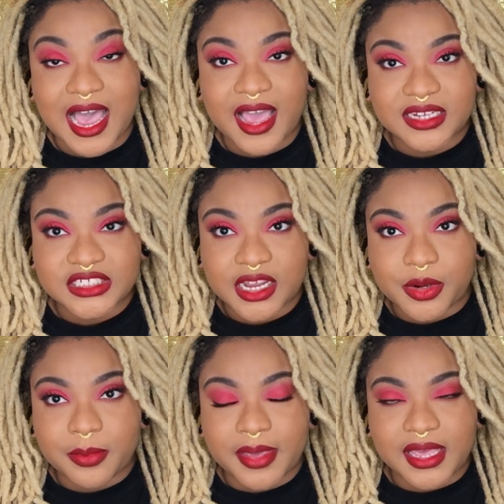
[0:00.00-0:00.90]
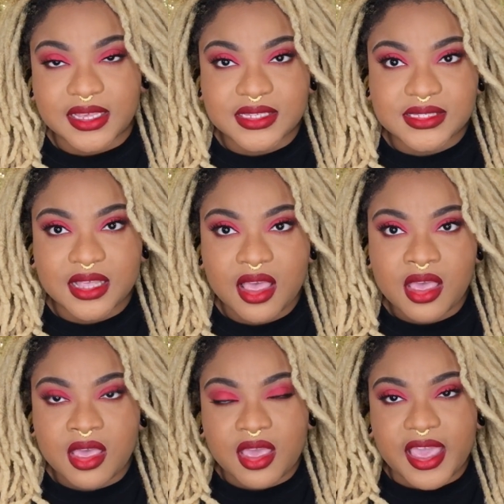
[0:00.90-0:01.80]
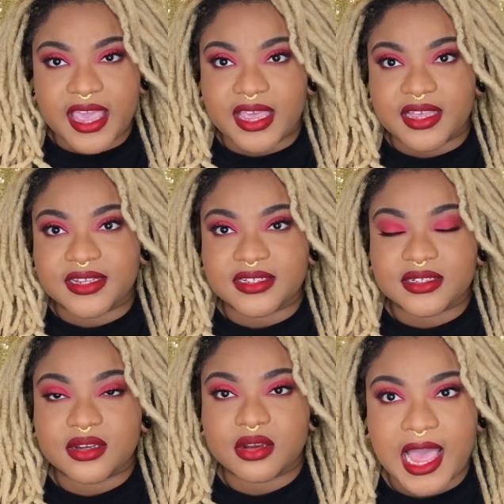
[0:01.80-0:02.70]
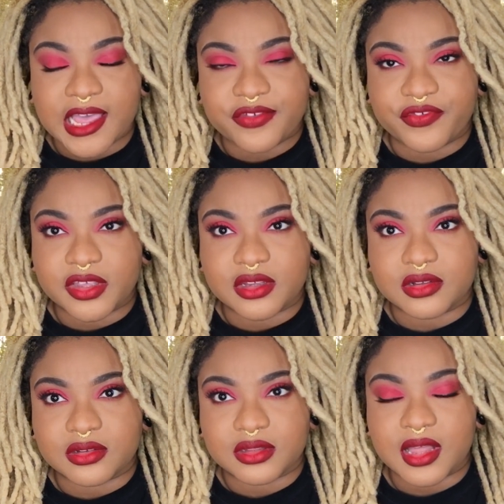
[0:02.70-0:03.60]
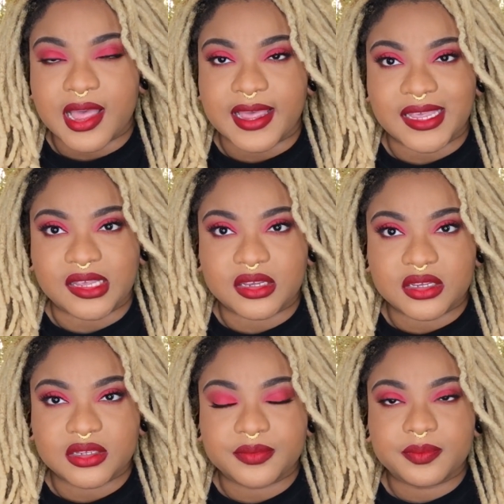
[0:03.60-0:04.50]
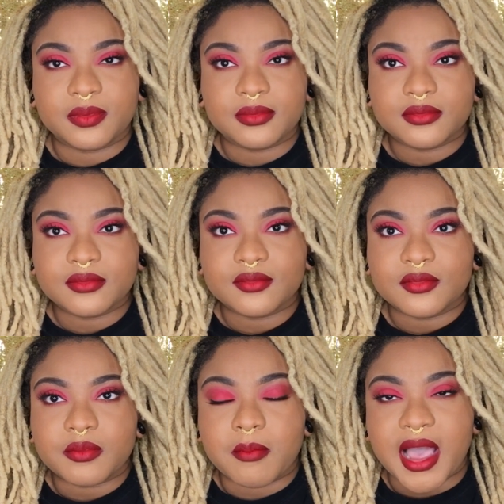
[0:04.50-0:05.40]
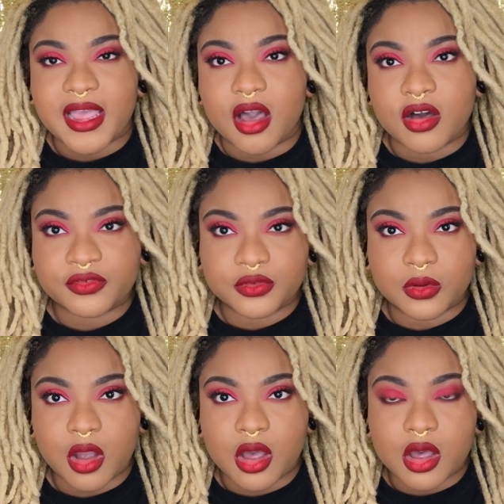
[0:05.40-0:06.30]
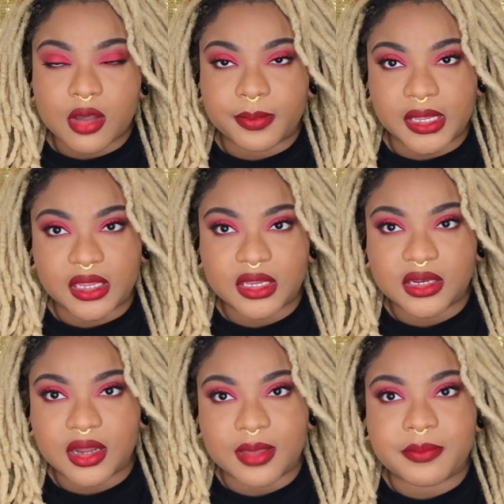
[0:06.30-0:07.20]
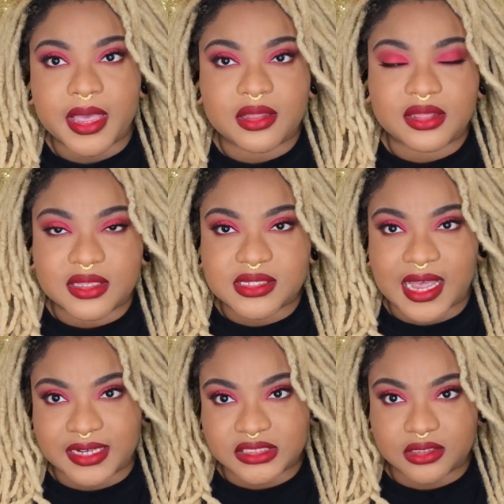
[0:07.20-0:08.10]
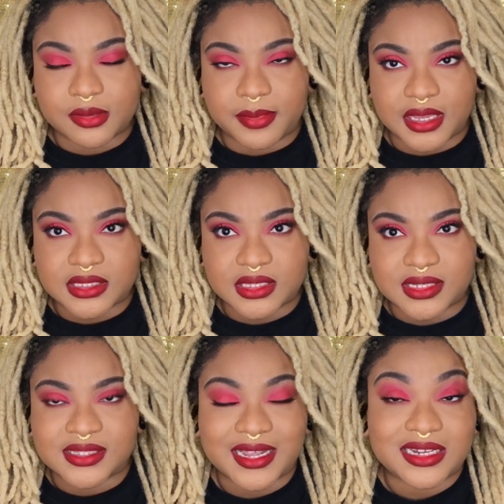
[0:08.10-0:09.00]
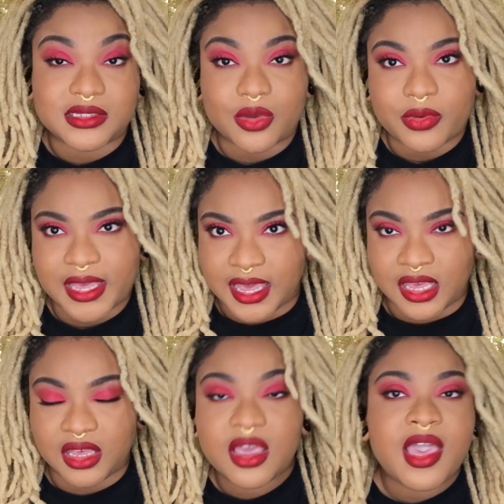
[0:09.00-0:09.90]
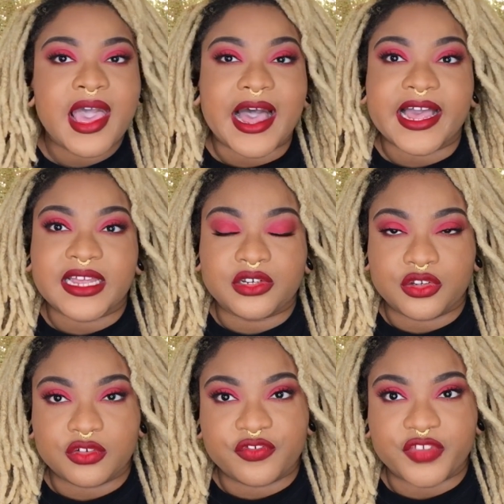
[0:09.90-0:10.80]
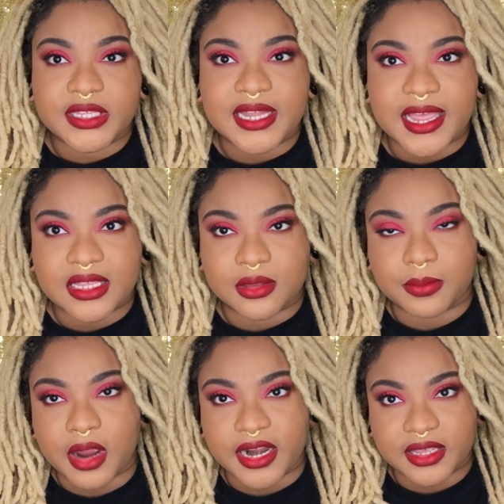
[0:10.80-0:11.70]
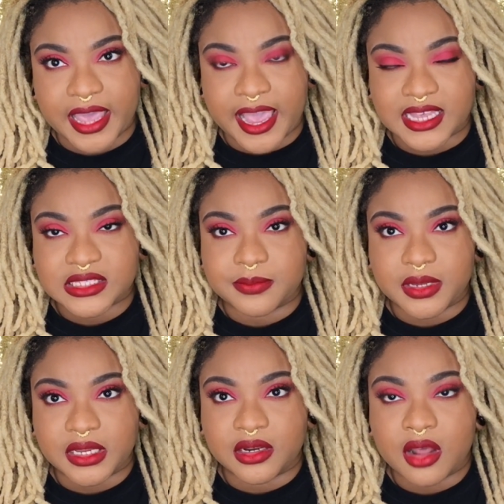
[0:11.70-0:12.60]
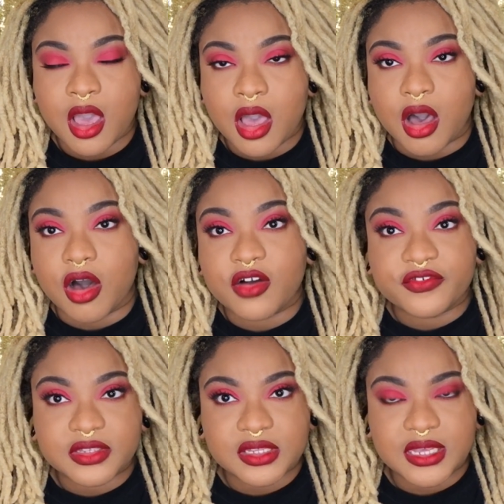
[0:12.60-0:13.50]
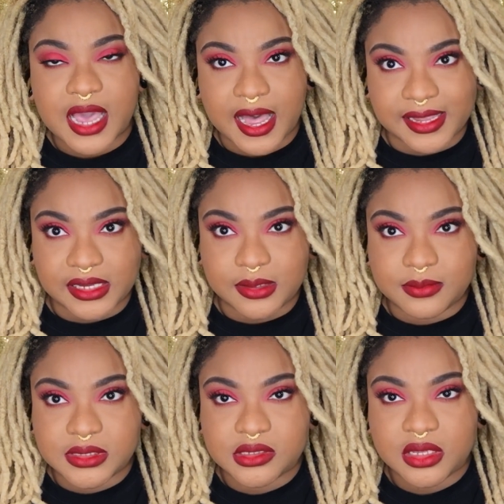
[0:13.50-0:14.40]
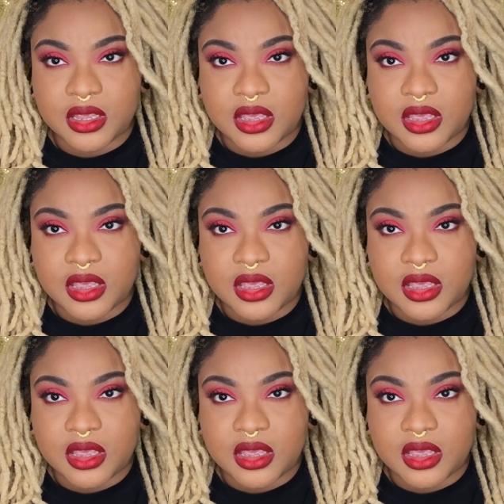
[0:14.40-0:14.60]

eyeshadow base, and I feel like my overall opinion about this eyeshadow base is that it's okay. I do feel like the product has been overly hyped.